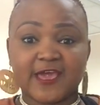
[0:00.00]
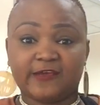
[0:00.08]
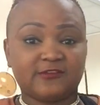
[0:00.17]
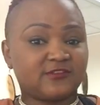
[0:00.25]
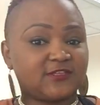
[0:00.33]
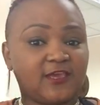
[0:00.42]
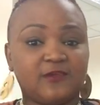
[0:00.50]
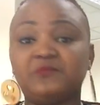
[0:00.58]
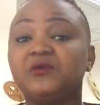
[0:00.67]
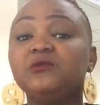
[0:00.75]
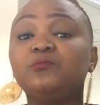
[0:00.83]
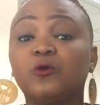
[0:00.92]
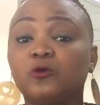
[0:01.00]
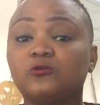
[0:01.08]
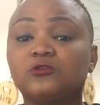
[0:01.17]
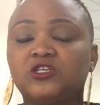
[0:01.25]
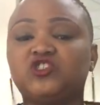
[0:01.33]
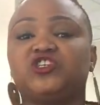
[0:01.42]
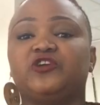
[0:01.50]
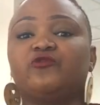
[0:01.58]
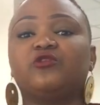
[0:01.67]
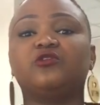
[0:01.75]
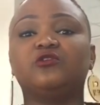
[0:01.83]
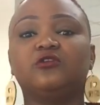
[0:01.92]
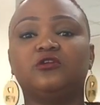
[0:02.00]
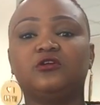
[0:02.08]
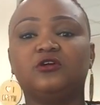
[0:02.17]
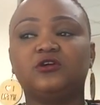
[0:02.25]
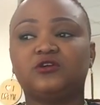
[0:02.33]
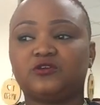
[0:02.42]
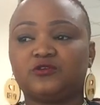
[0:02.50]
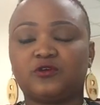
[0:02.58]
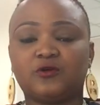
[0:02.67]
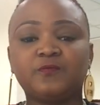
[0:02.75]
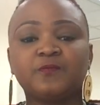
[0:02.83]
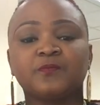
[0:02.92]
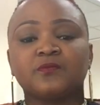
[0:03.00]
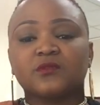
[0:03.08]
as a people in general, you know?